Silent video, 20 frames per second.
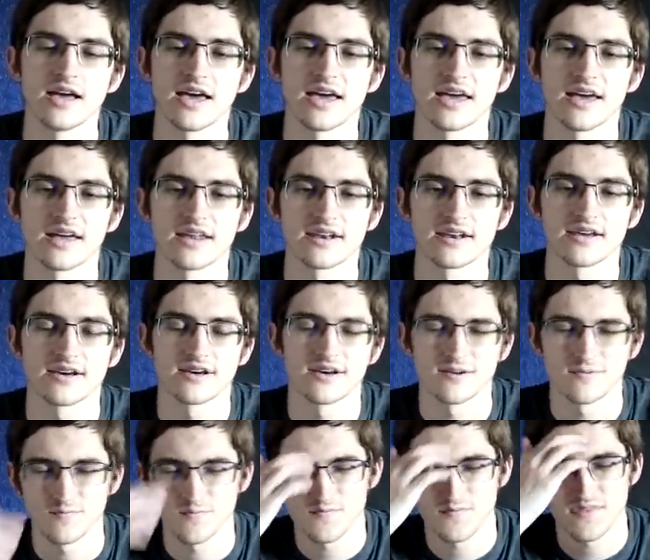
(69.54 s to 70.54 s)
and
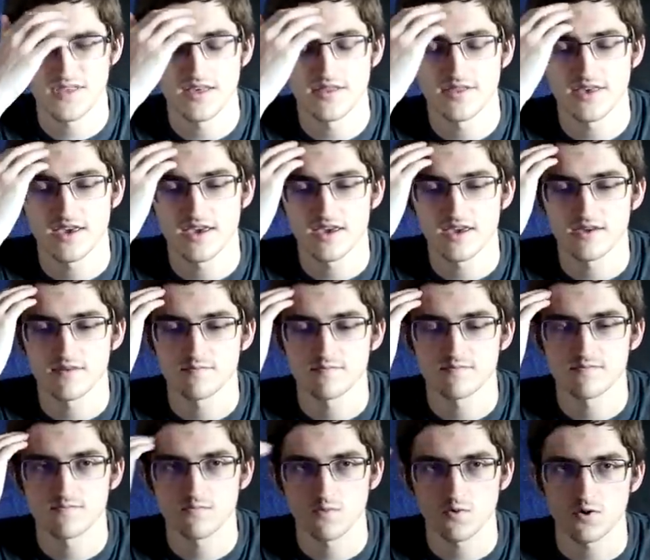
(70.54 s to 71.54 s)
uh, they
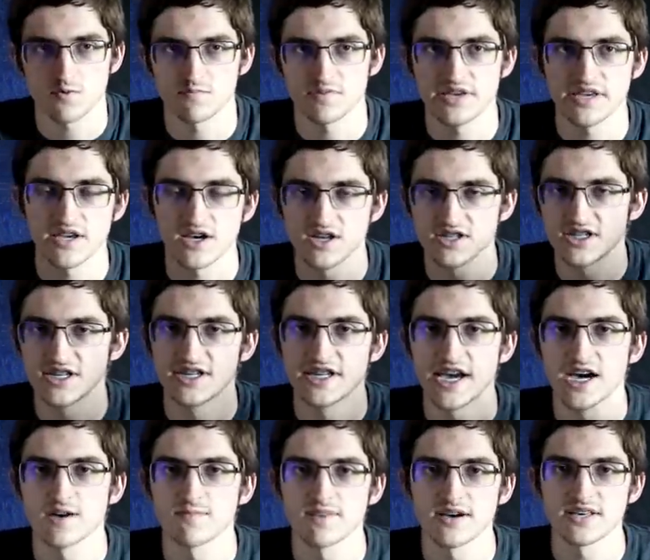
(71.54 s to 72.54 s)
were being hunted
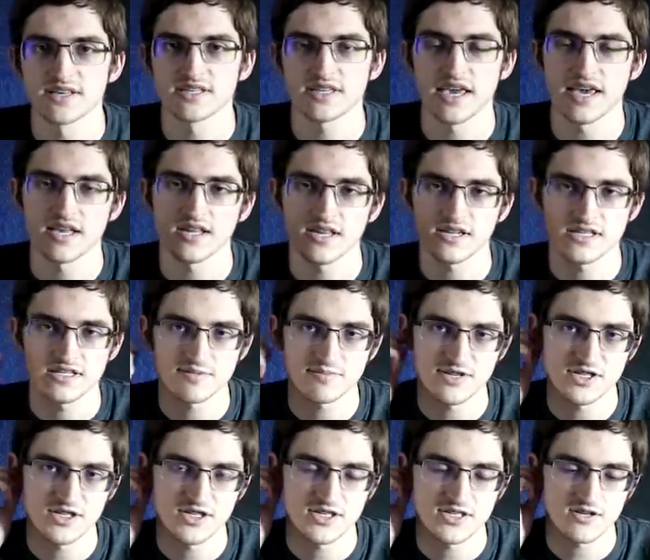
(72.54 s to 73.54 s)
down by this alien
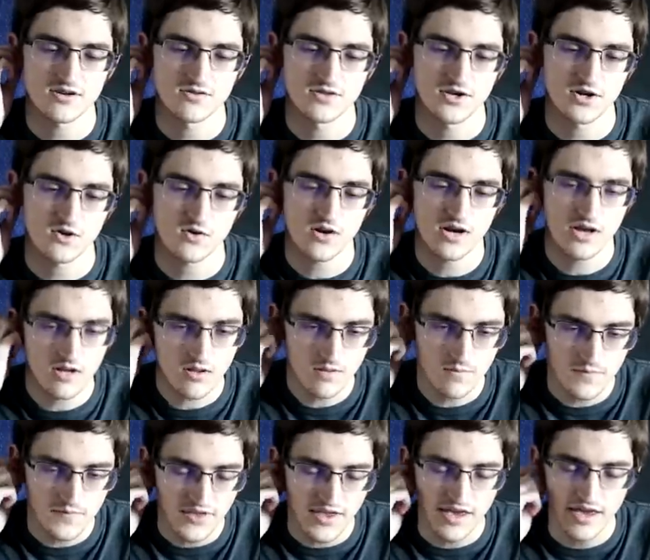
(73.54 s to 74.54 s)
species called the
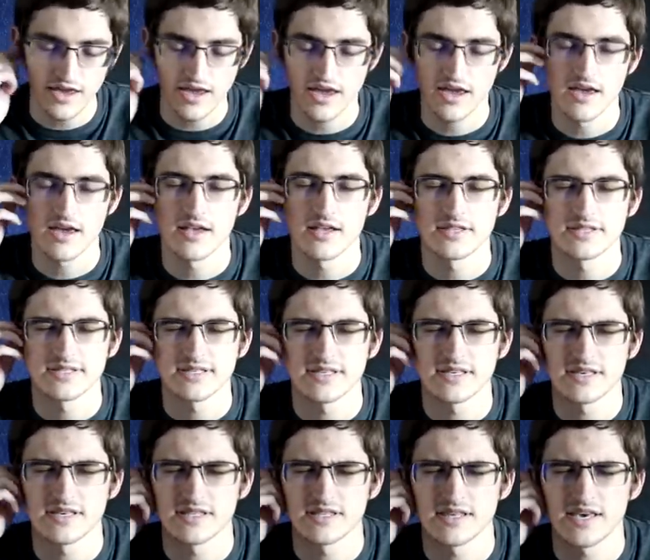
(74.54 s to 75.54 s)
Krell, and
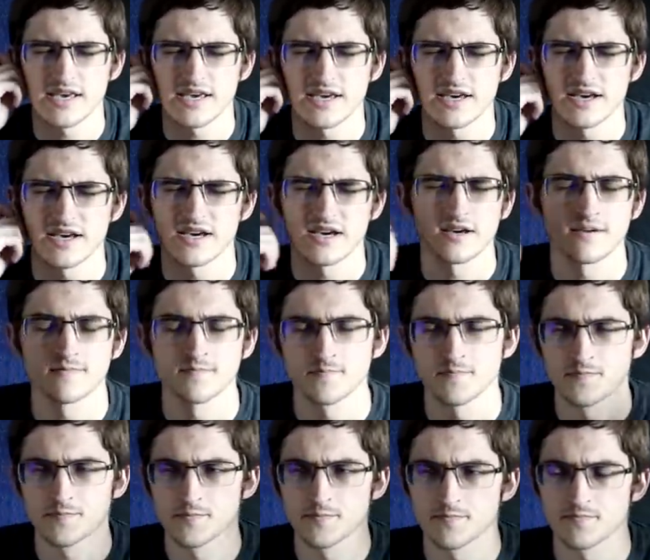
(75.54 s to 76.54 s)
they uh,
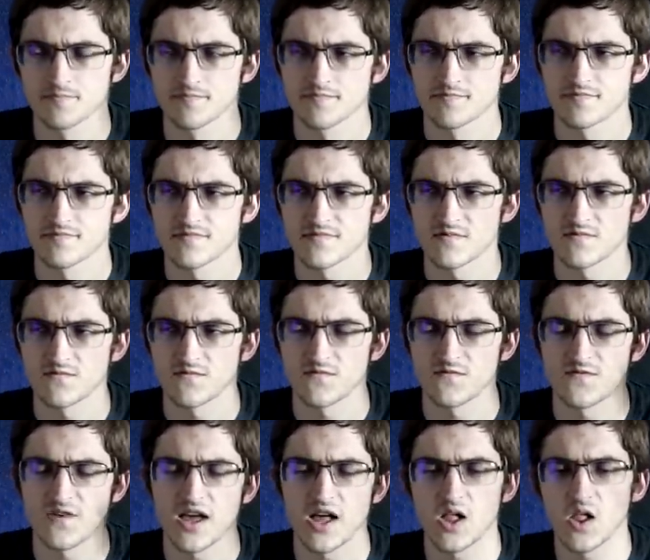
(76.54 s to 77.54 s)

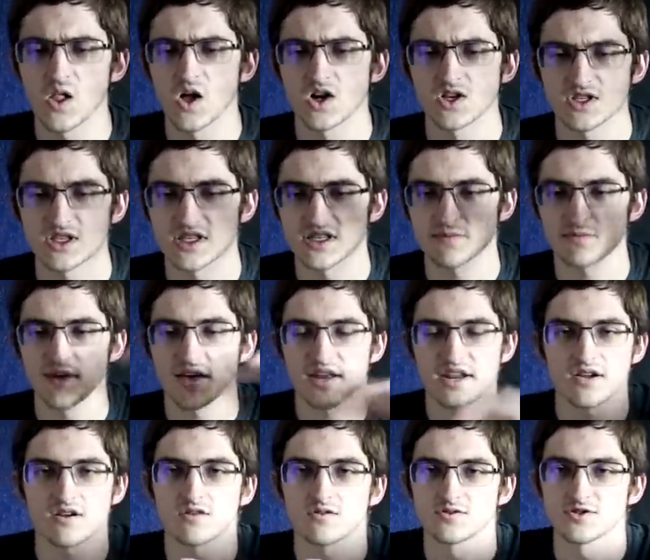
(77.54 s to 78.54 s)
fell onto this
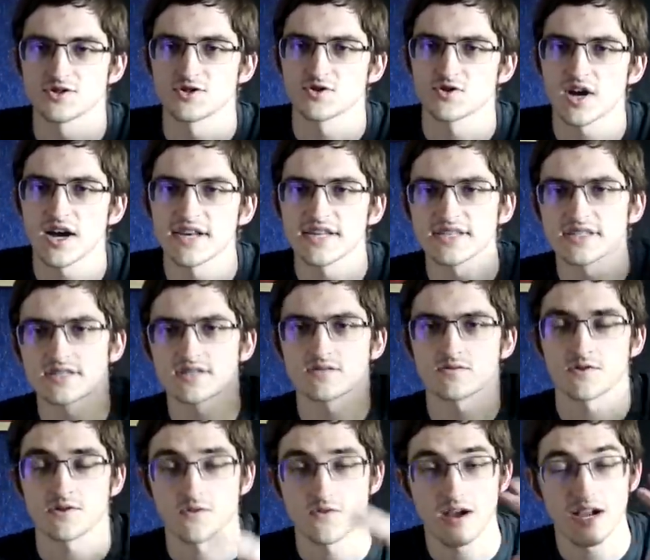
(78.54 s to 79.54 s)
planet called Detritus,
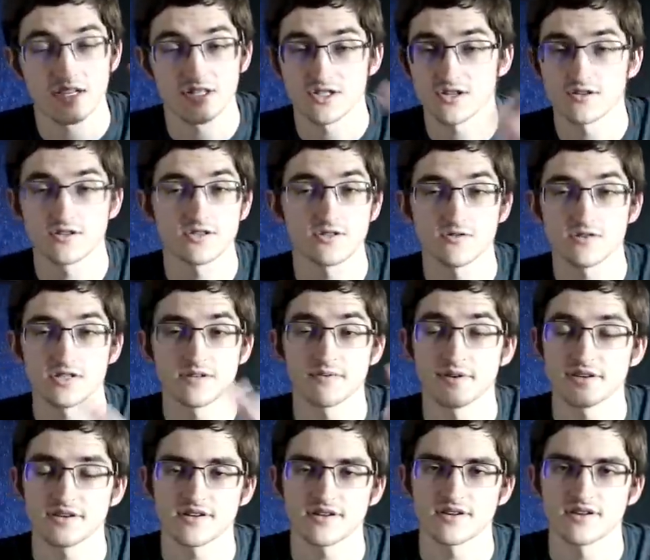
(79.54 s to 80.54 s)
or crashed onto it,
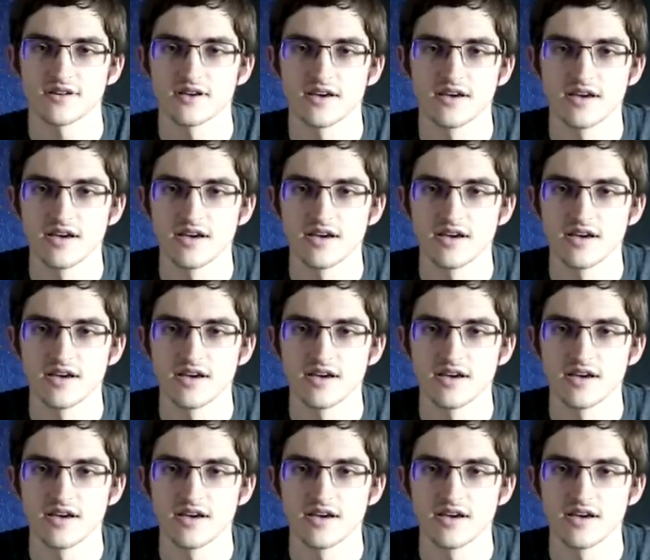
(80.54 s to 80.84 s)
depending on